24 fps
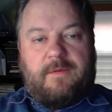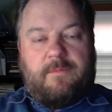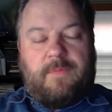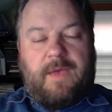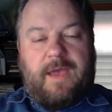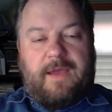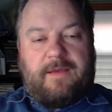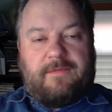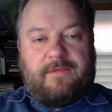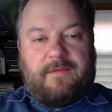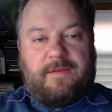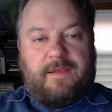
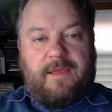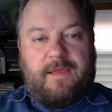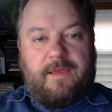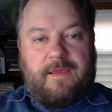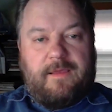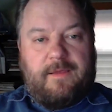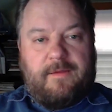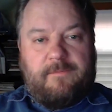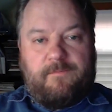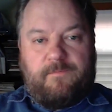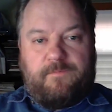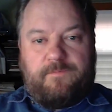back in the
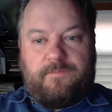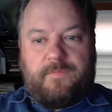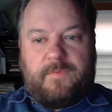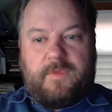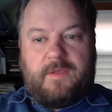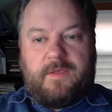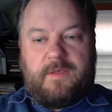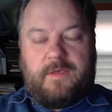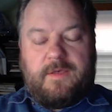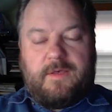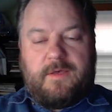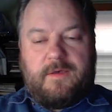day,
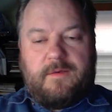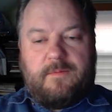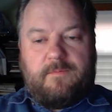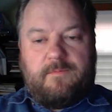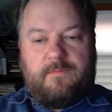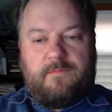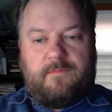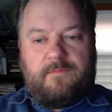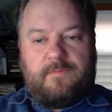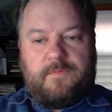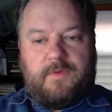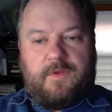
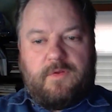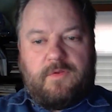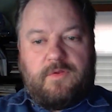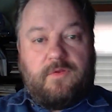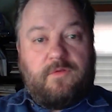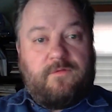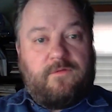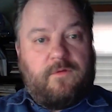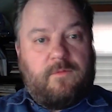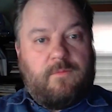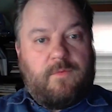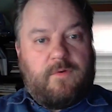um, you know,
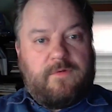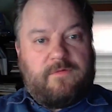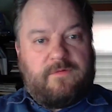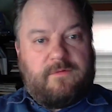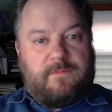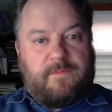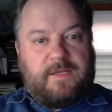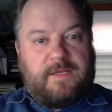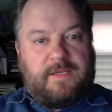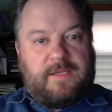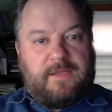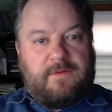YouTube wasn't
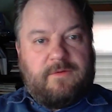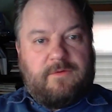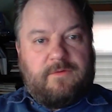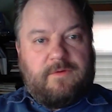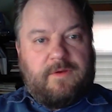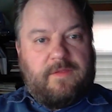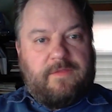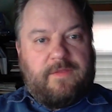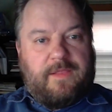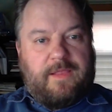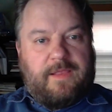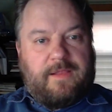a big deal or
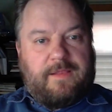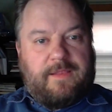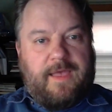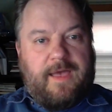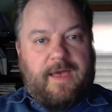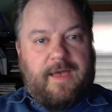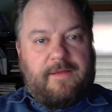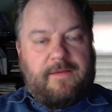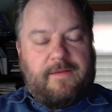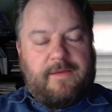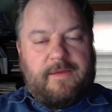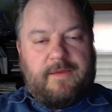anything like
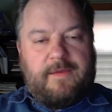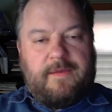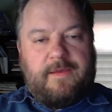that.